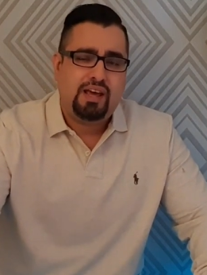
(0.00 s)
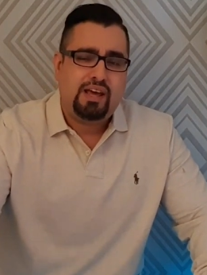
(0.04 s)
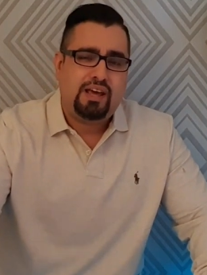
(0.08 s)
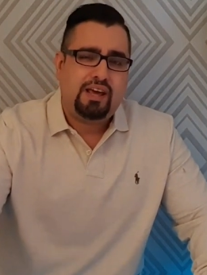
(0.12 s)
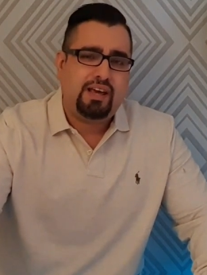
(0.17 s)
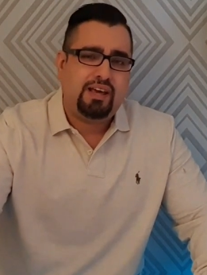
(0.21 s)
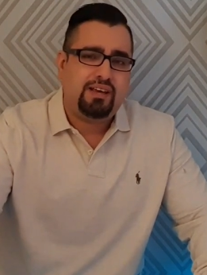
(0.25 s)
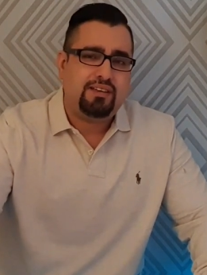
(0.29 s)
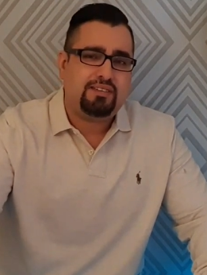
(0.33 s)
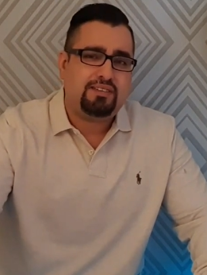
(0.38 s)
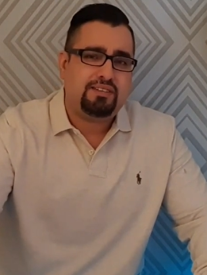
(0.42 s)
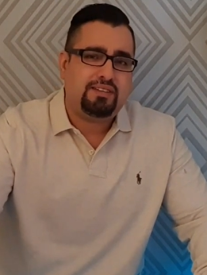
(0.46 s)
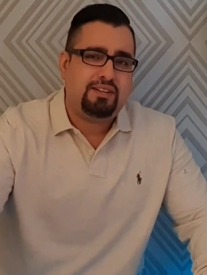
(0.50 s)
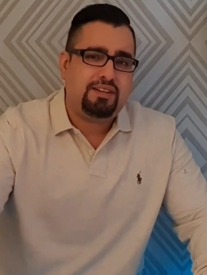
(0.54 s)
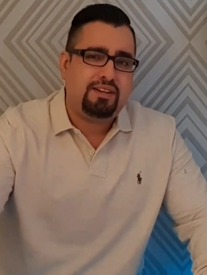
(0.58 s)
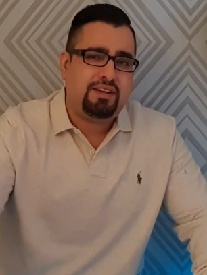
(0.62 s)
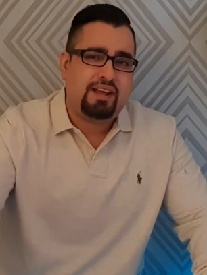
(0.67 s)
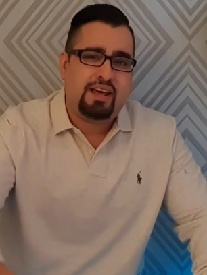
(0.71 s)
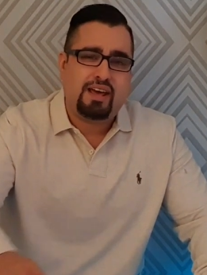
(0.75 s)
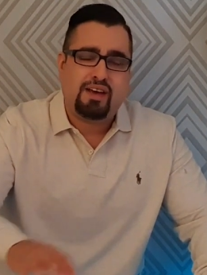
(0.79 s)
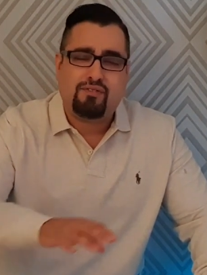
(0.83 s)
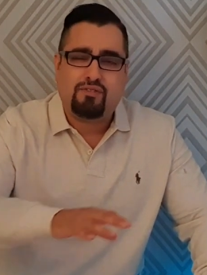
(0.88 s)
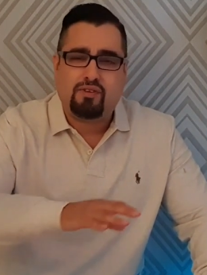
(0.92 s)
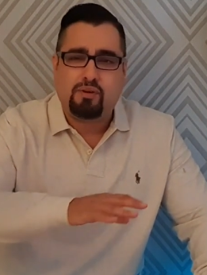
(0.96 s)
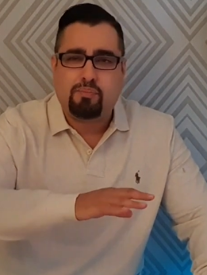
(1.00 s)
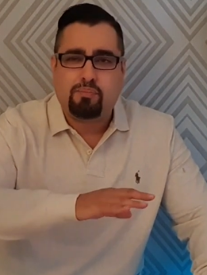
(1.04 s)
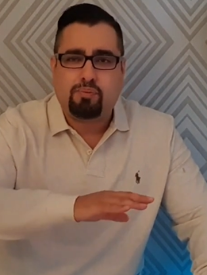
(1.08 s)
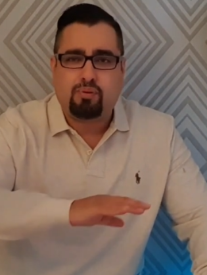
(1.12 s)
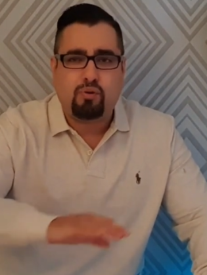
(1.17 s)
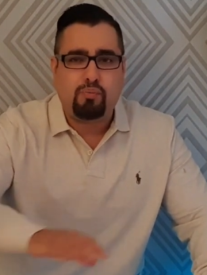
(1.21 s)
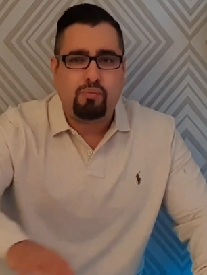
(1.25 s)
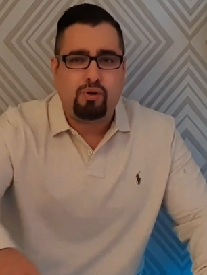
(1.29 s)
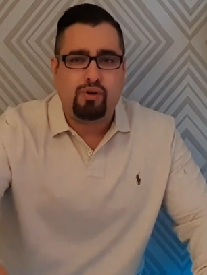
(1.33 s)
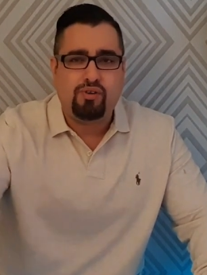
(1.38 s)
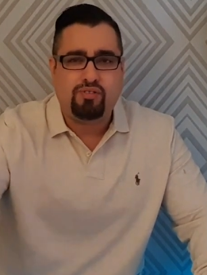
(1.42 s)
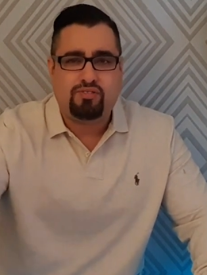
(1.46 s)
he has never
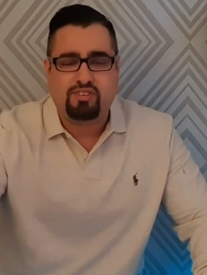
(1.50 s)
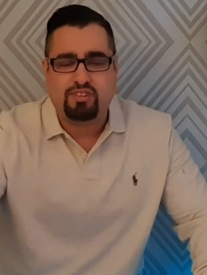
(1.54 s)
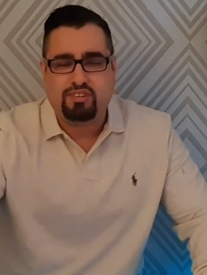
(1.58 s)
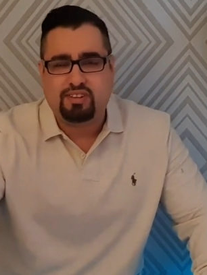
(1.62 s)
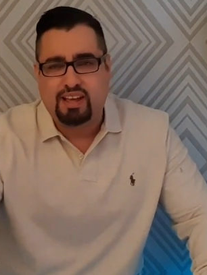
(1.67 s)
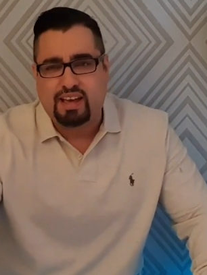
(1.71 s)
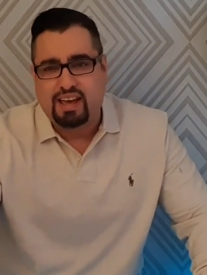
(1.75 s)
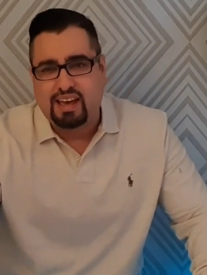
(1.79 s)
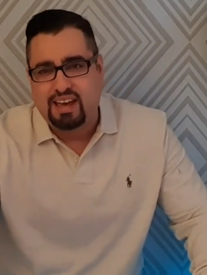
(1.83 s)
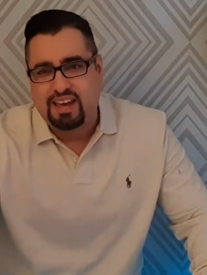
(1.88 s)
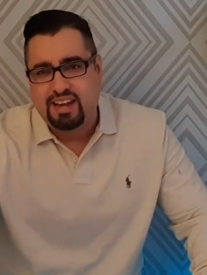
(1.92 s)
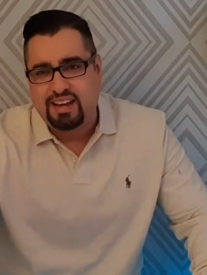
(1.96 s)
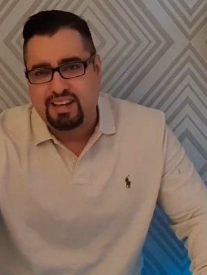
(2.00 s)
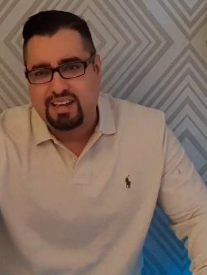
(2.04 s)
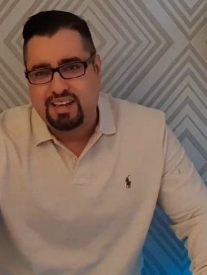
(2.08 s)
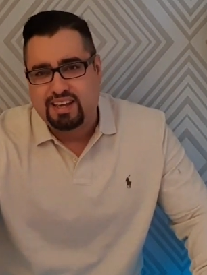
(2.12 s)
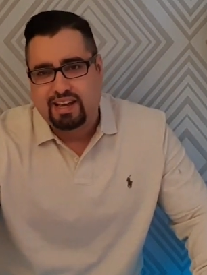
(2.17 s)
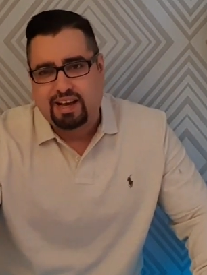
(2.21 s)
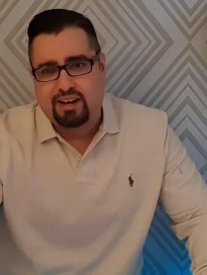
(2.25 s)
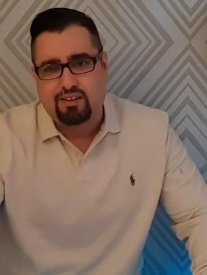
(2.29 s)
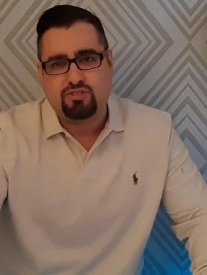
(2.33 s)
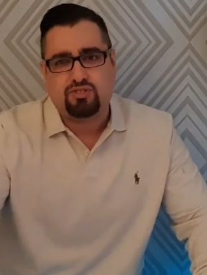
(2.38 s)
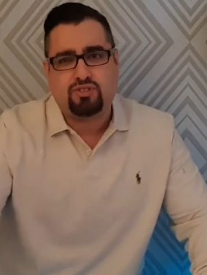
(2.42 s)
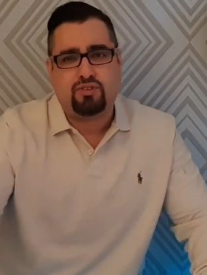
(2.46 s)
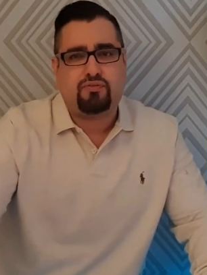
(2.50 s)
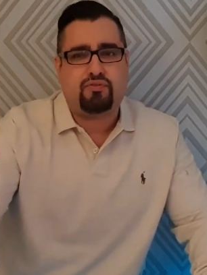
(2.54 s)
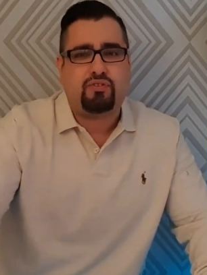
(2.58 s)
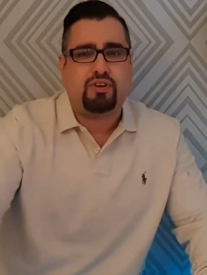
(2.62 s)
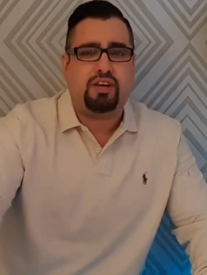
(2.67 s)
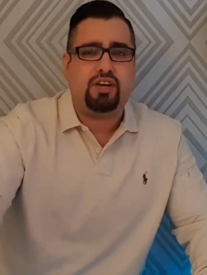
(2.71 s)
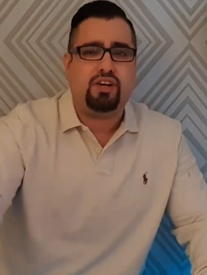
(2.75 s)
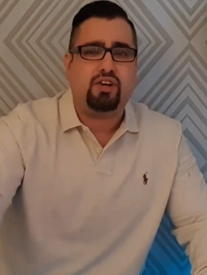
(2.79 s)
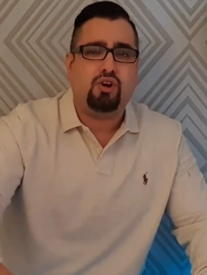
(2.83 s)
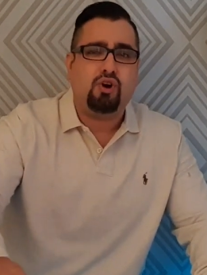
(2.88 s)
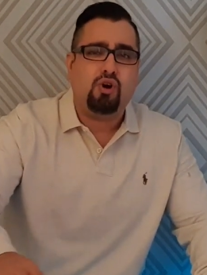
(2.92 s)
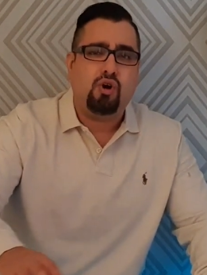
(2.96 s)
promoted any
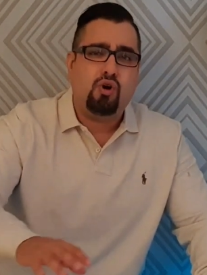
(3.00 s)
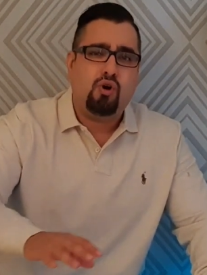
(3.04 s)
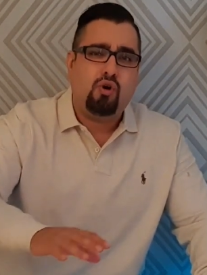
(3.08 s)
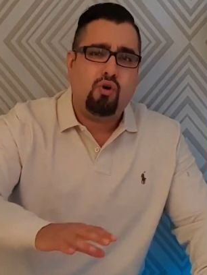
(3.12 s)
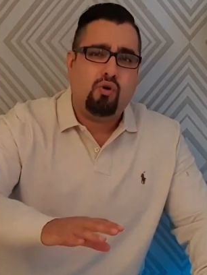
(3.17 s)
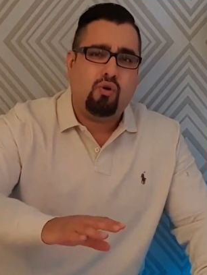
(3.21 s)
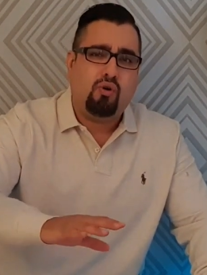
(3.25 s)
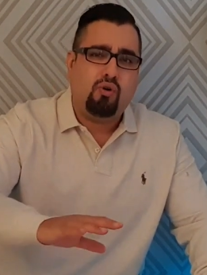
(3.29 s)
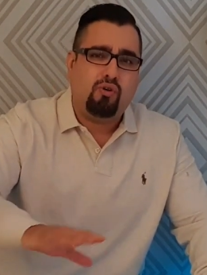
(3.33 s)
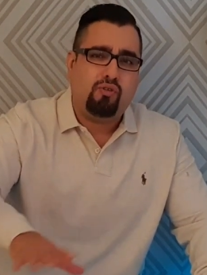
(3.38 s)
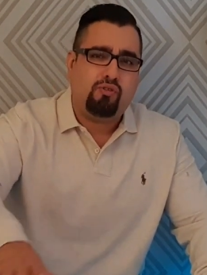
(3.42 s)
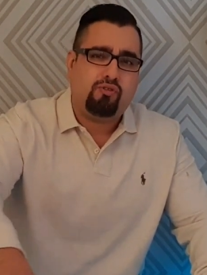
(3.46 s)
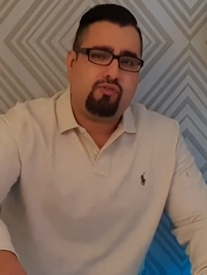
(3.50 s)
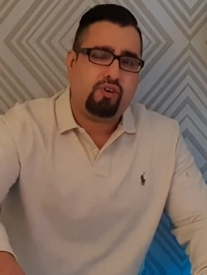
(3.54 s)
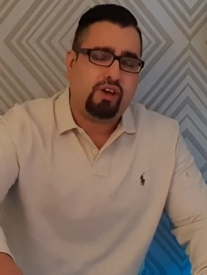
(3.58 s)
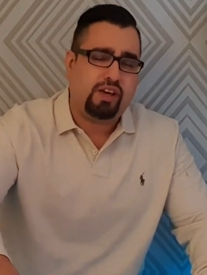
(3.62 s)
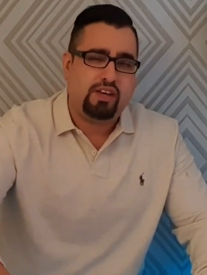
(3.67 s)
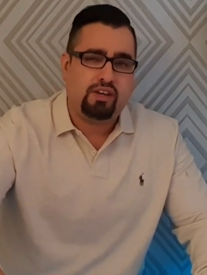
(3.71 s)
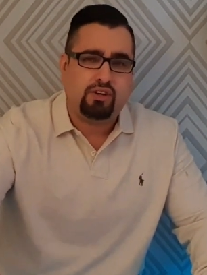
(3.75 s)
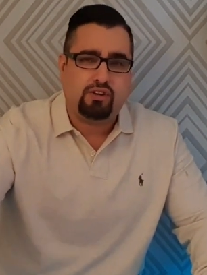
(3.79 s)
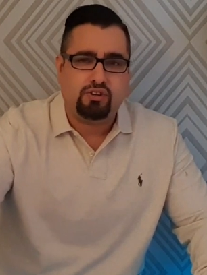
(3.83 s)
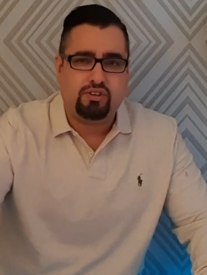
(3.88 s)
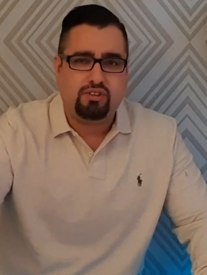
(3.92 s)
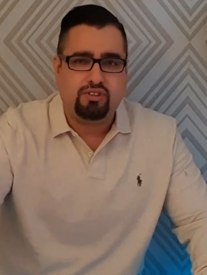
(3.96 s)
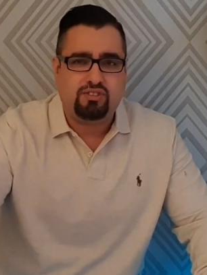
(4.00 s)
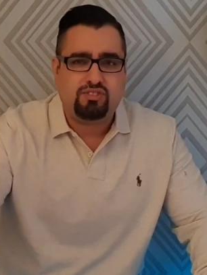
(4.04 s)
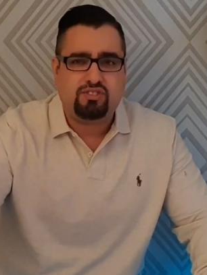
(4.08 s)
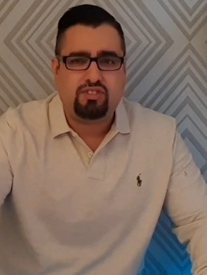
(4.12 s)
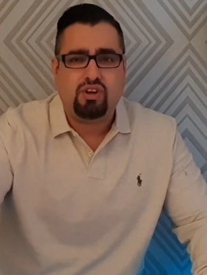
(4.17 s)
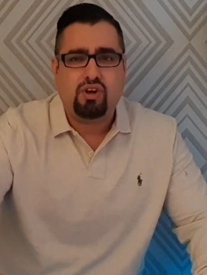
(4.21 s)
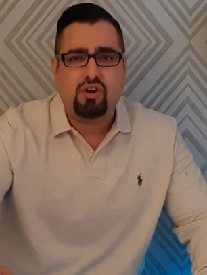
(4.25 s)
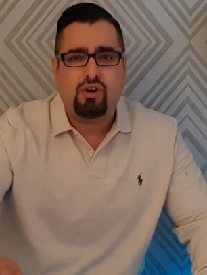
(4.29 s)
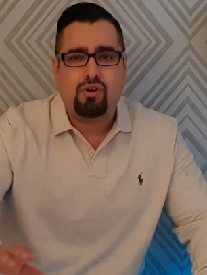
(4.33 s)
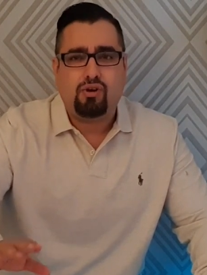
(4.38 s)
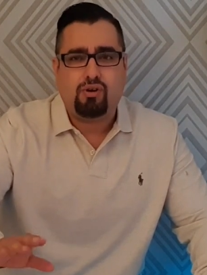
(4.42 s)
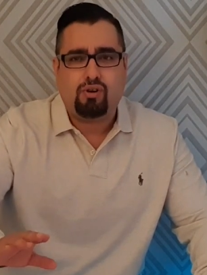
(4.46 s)
counterfeit or fake
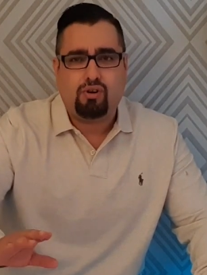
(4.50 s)
goods